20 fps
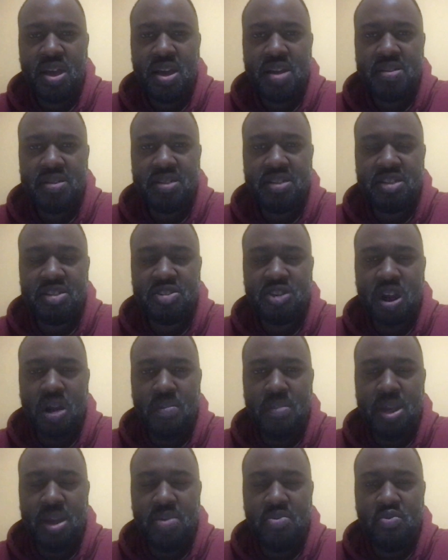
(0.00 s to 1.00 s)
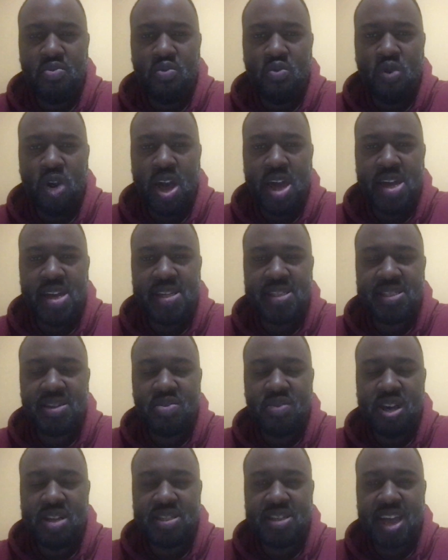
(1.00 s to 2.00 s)
to determine what is
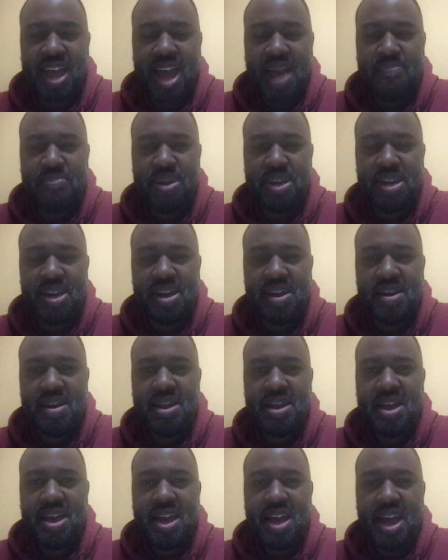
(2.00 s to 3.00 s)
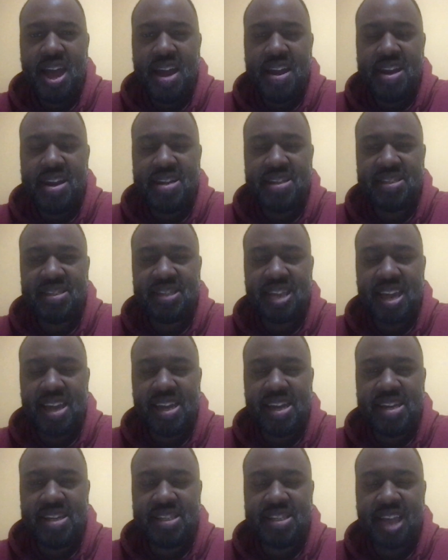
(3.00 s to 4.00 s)
going to happen here. And then the
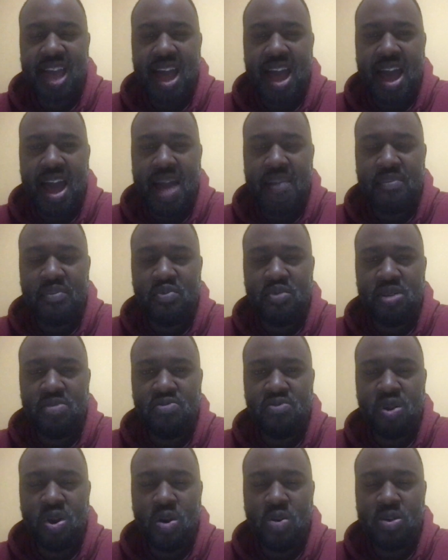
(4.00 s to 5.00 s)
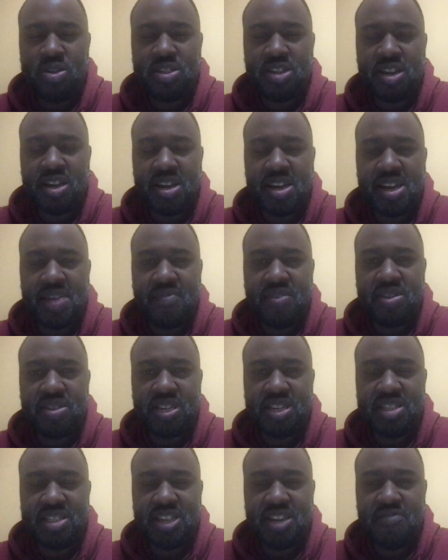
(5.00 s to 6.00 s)
second time we roll is going to give
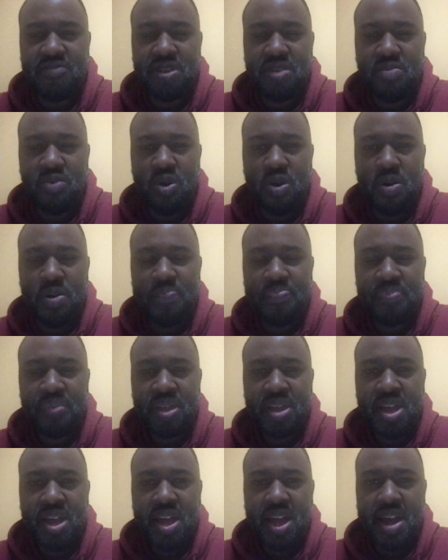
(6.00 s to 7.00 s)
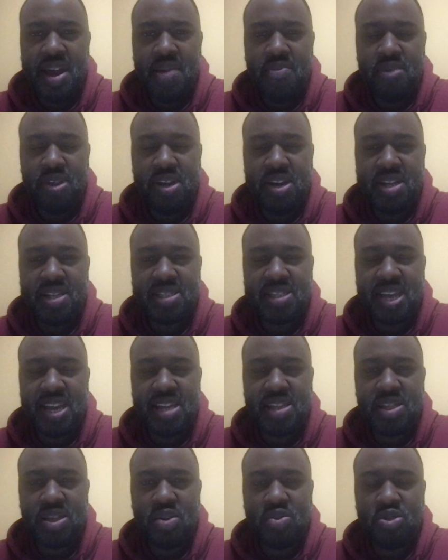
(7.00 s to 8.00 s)
us a different word. And then we're going to
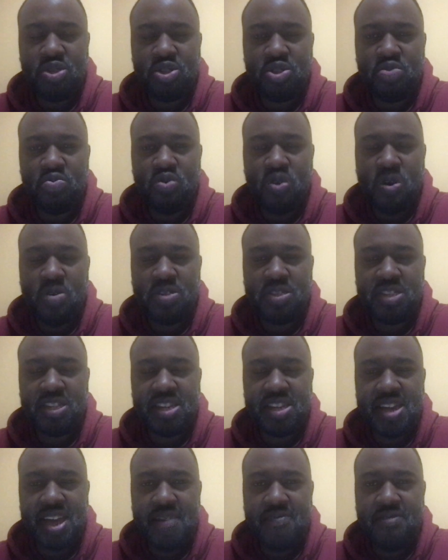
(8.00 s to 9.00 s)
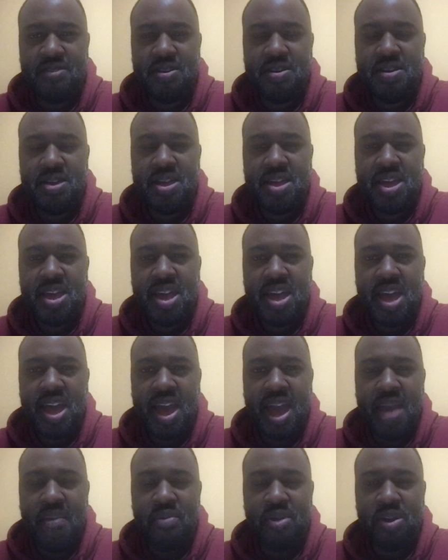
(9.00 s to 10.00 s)
take those 2 words together
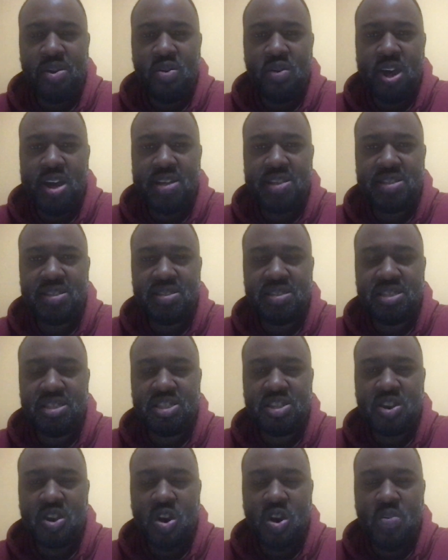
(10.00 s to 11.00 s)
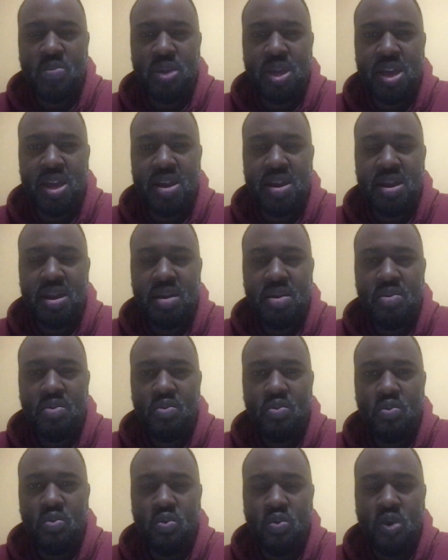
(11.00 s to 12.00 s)
and we're going to determine
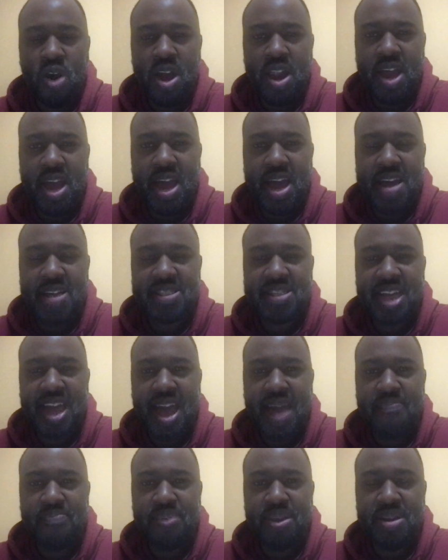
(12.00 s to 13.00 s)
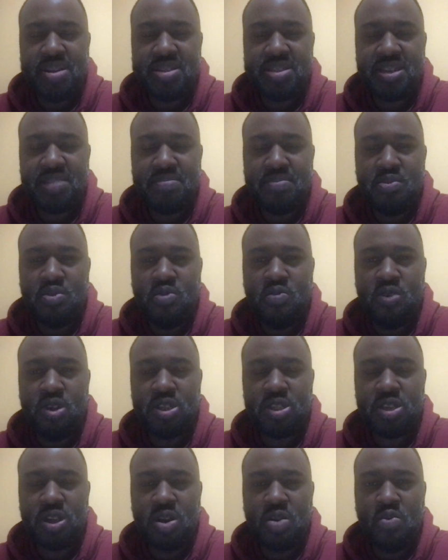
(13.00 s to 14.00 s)
what has happened to move
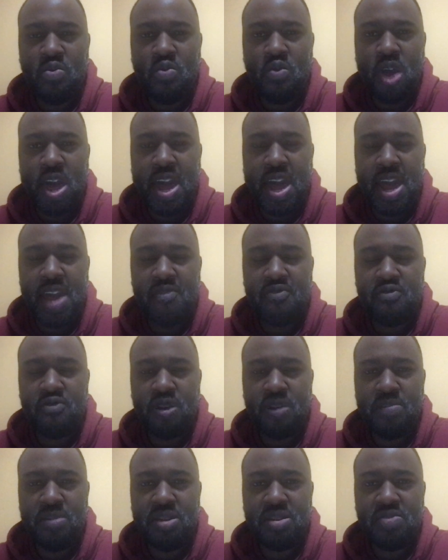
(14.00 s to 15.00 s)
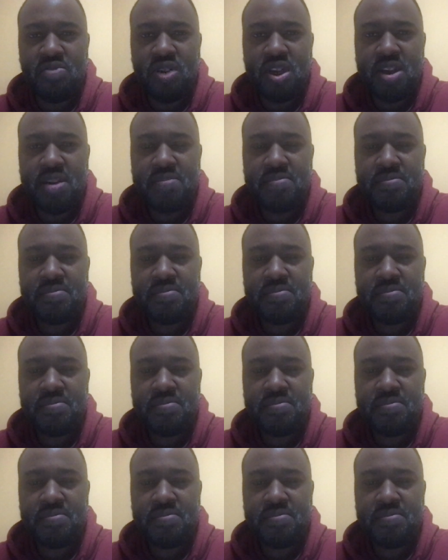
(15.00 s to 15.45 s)
us away from the thread.